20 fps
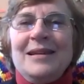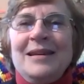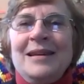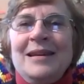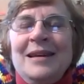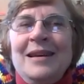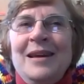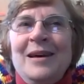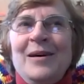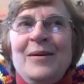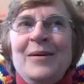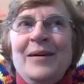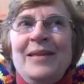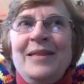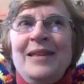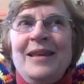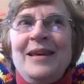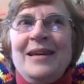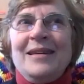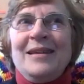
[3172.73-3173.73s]
in
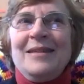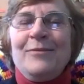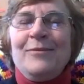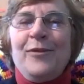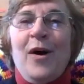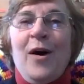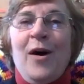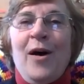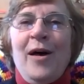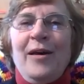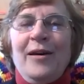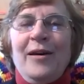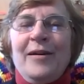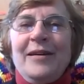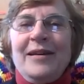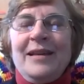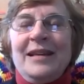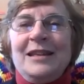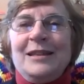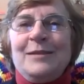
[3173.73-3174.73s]
the fall or
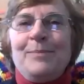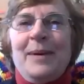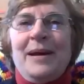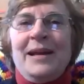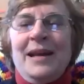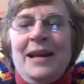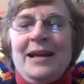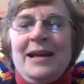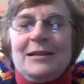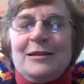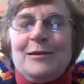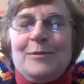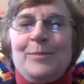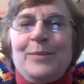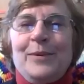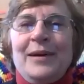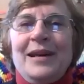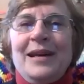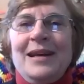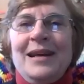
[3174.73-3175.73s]
at least by next
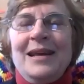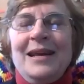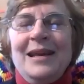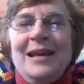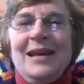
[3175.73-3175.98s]
spring,